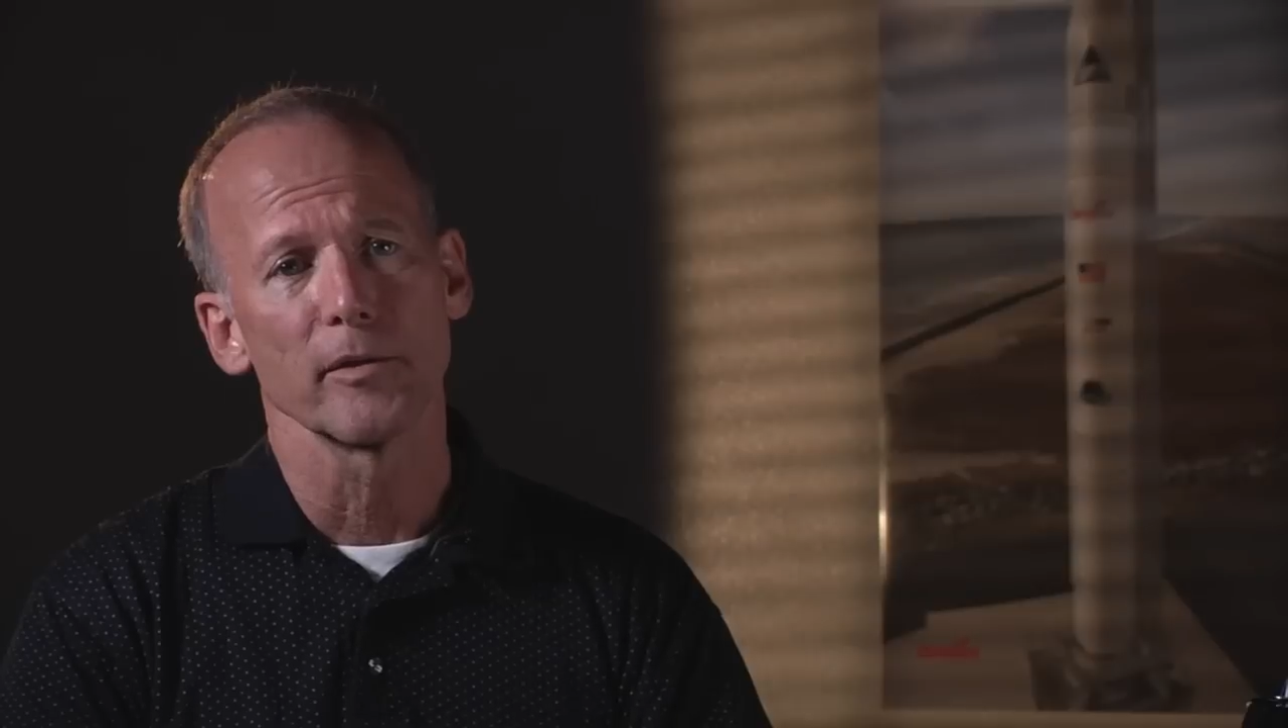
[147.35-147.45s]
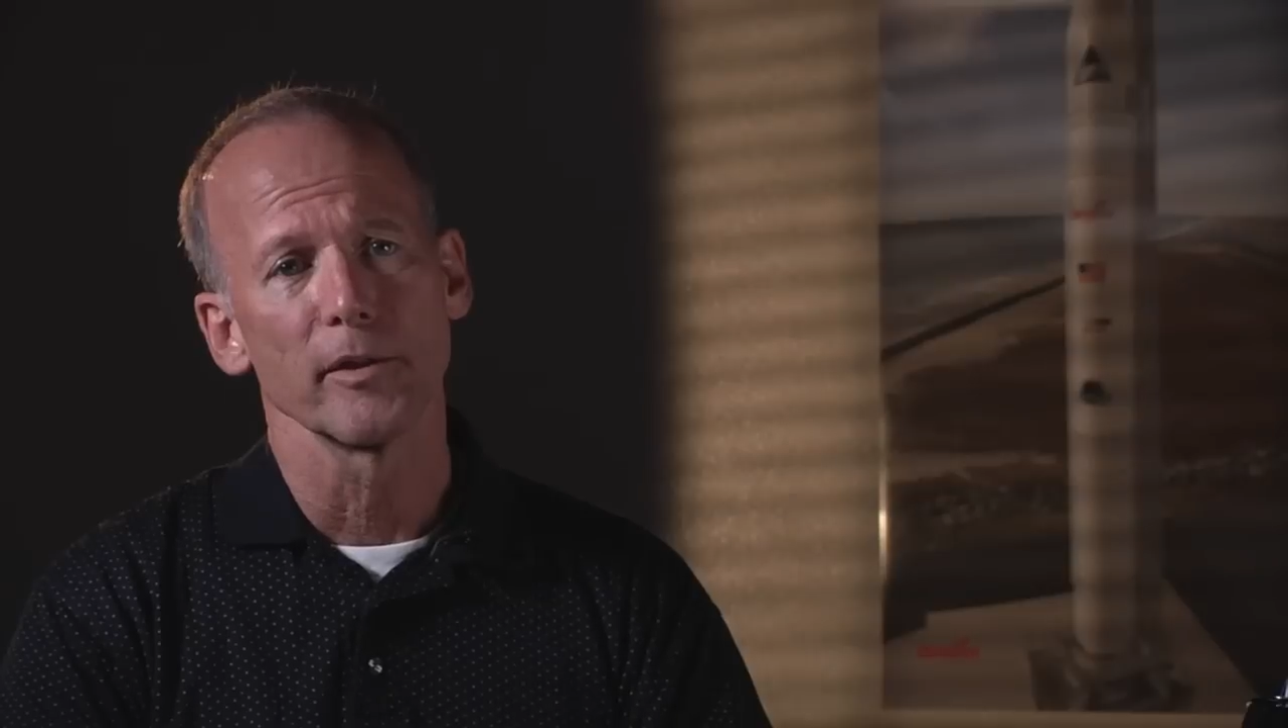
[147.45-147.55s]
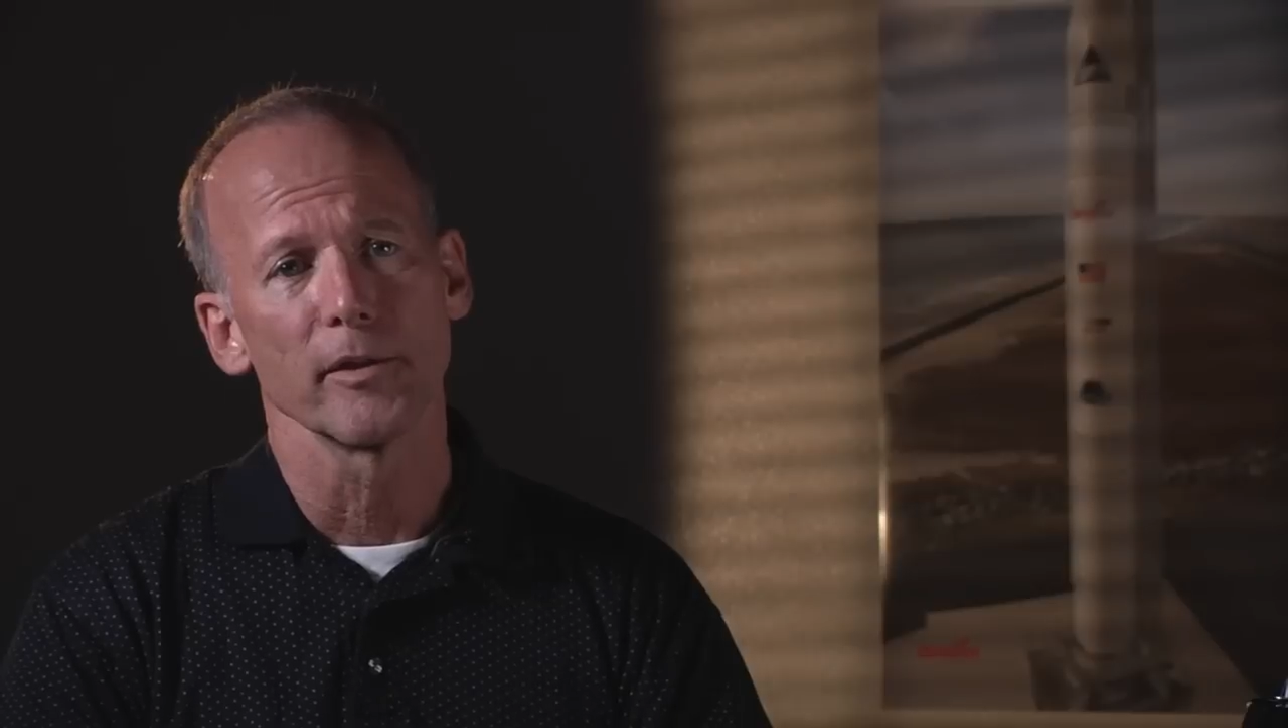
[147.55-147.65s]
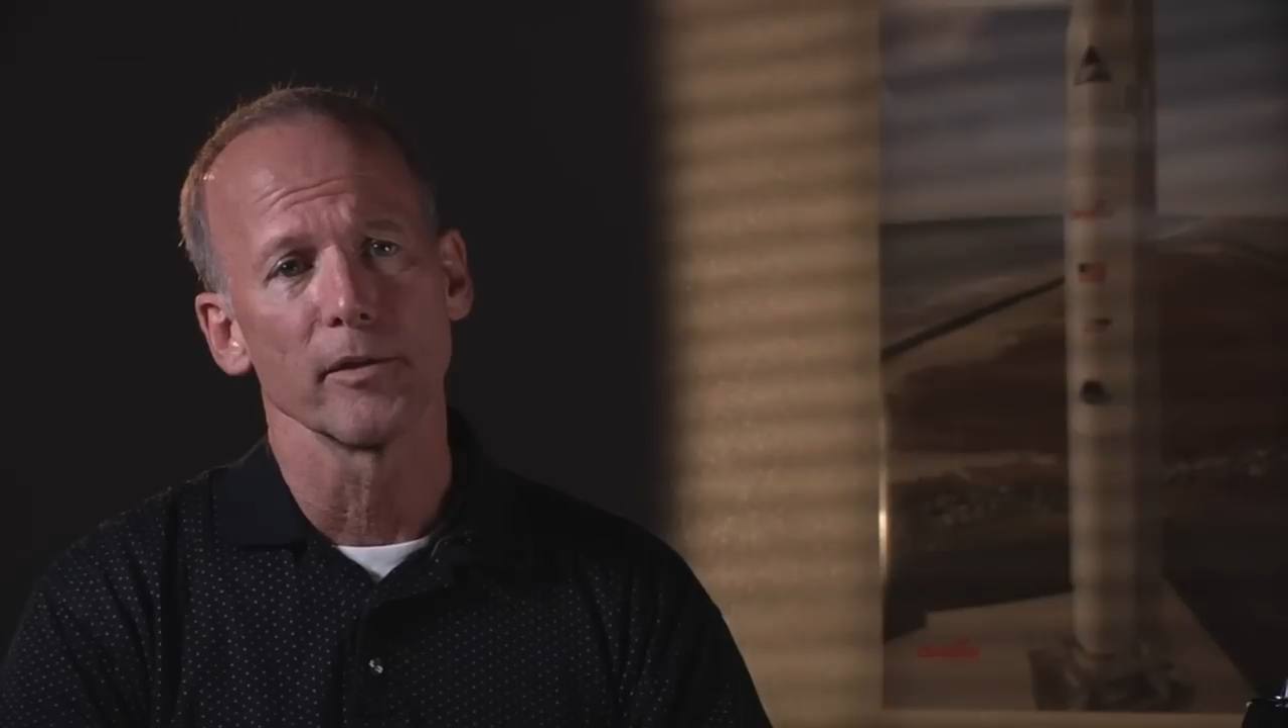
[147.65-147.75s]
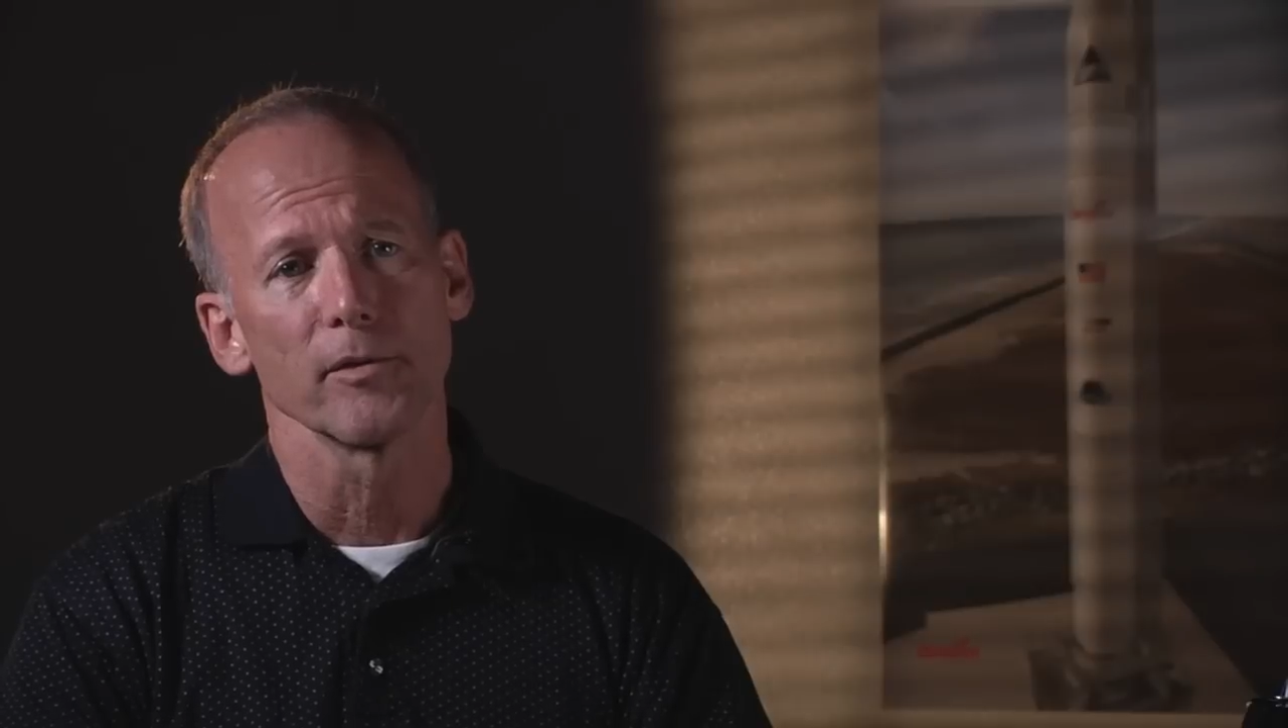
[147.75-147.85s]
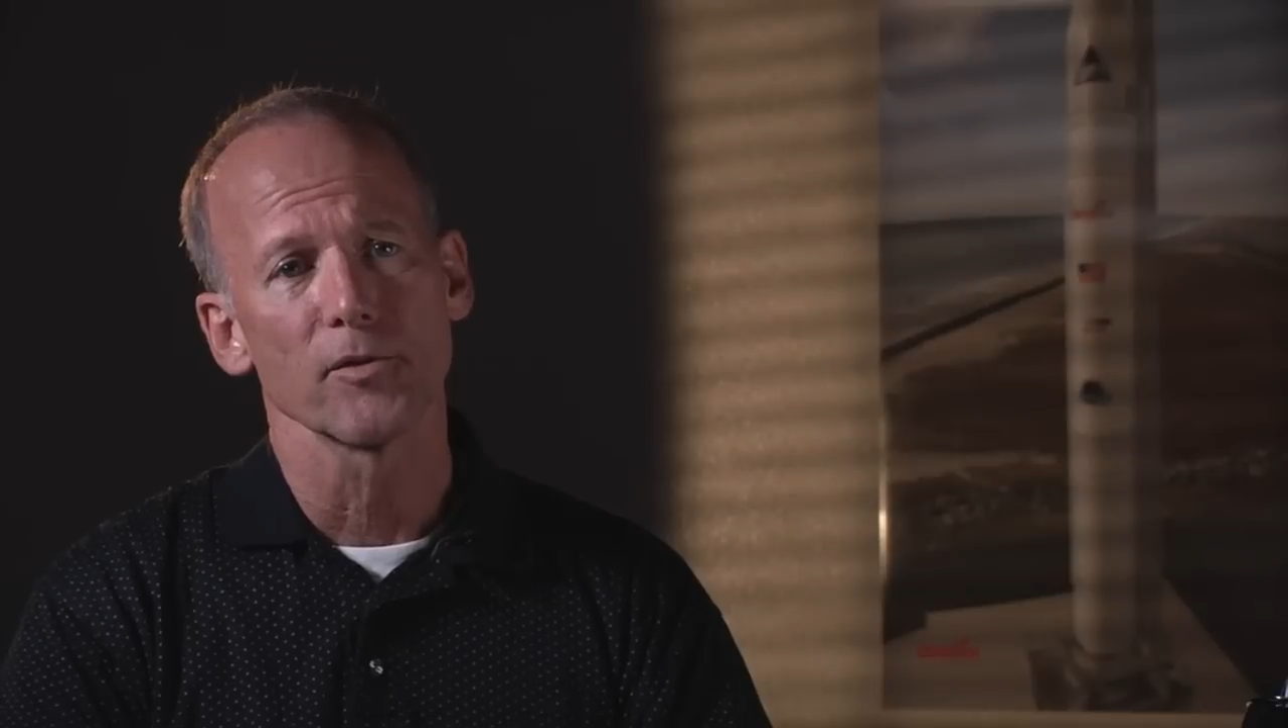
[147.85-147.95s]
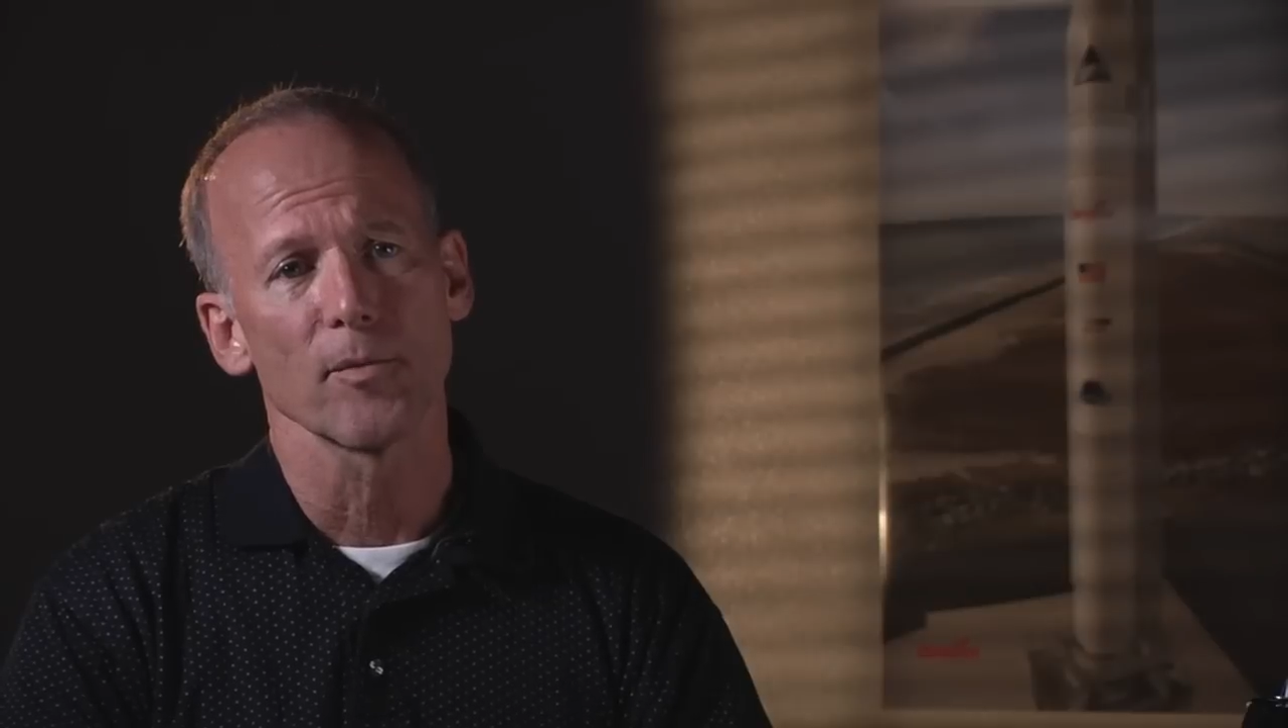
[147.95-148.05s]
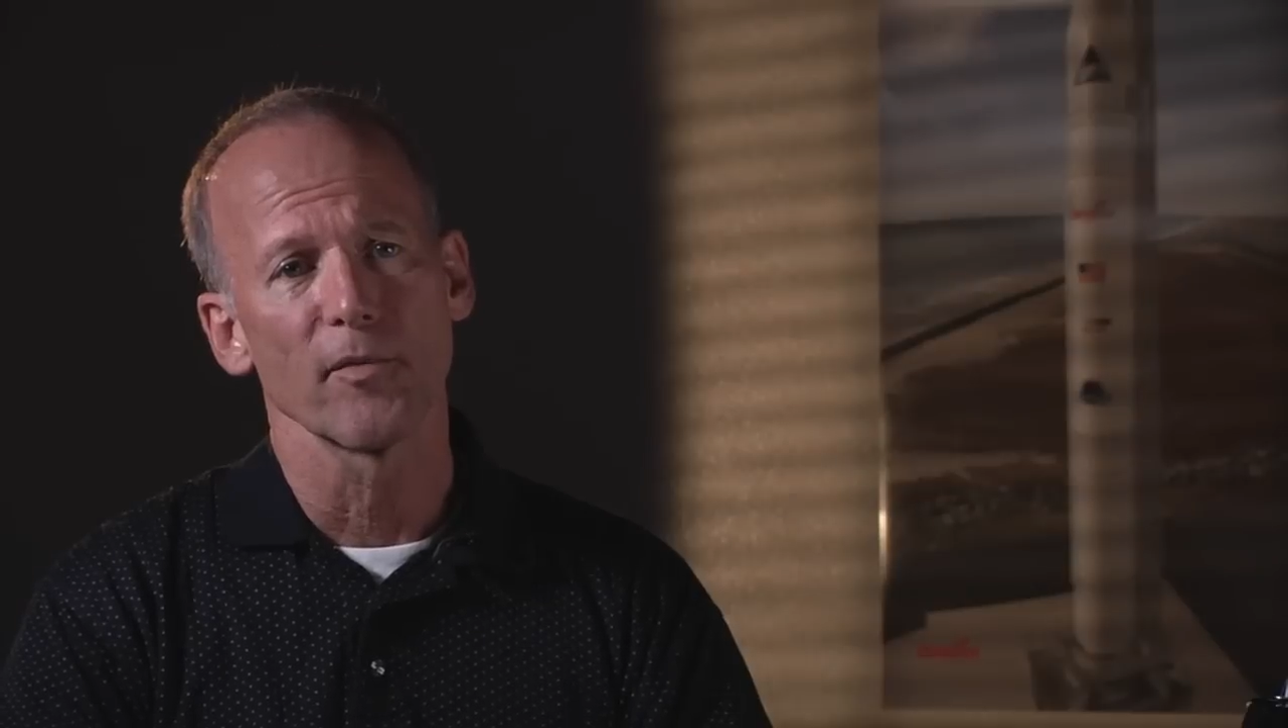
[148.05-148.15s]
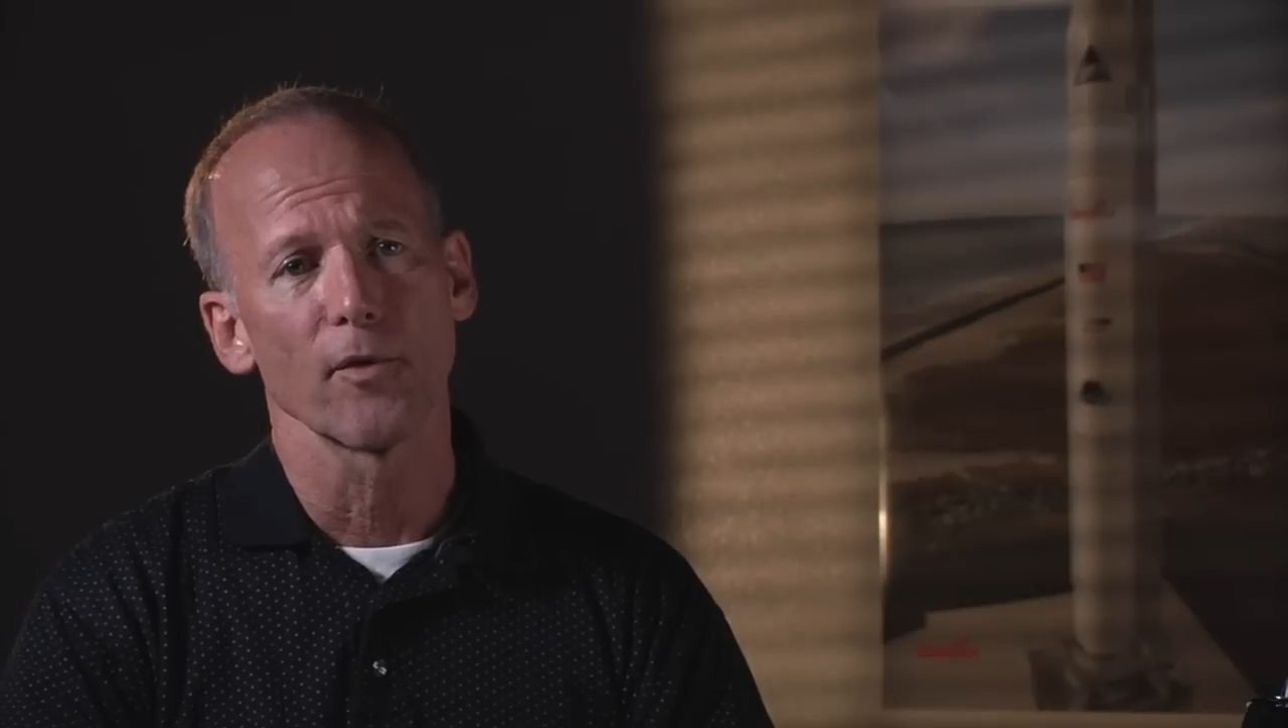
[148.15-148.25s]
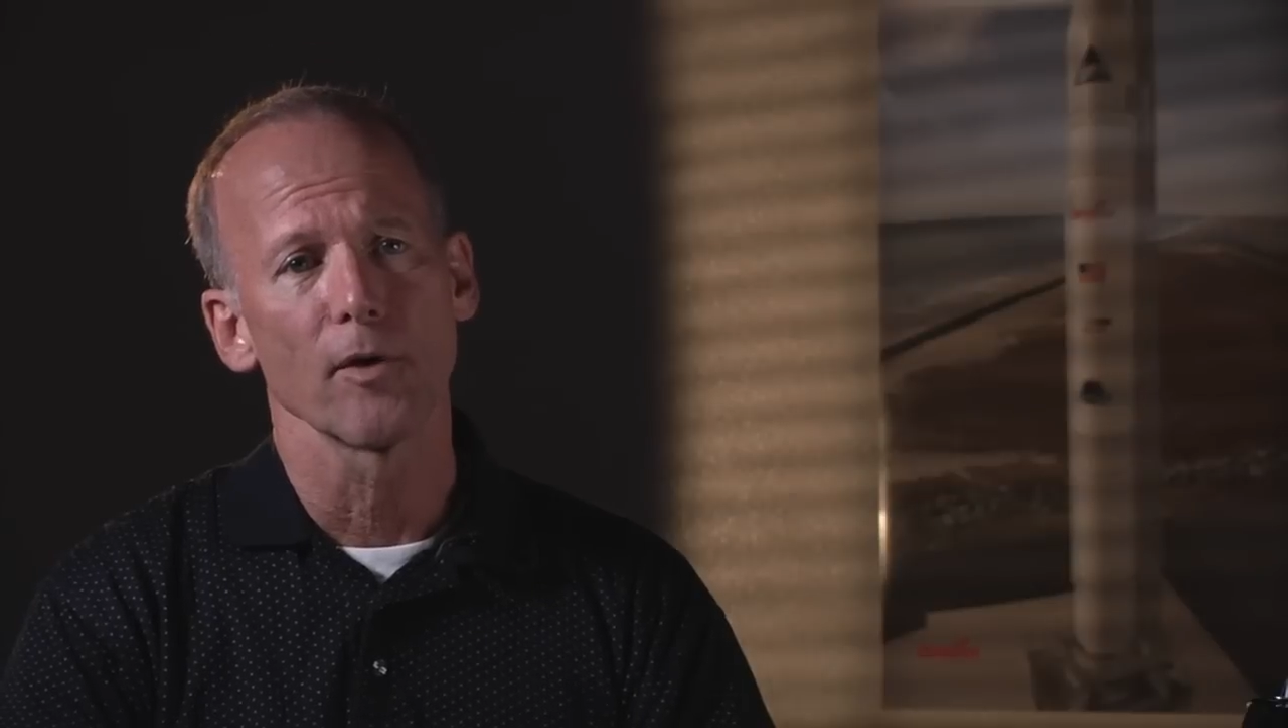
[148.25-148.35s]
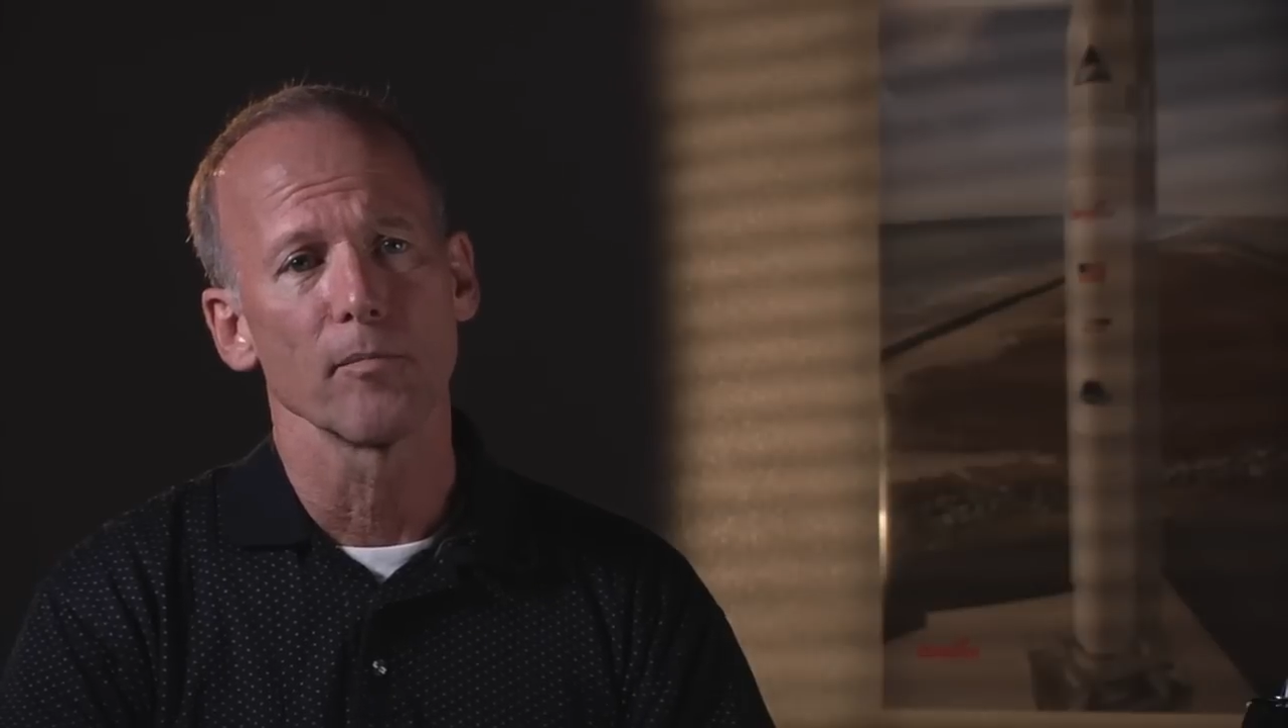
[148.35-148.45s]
in some of our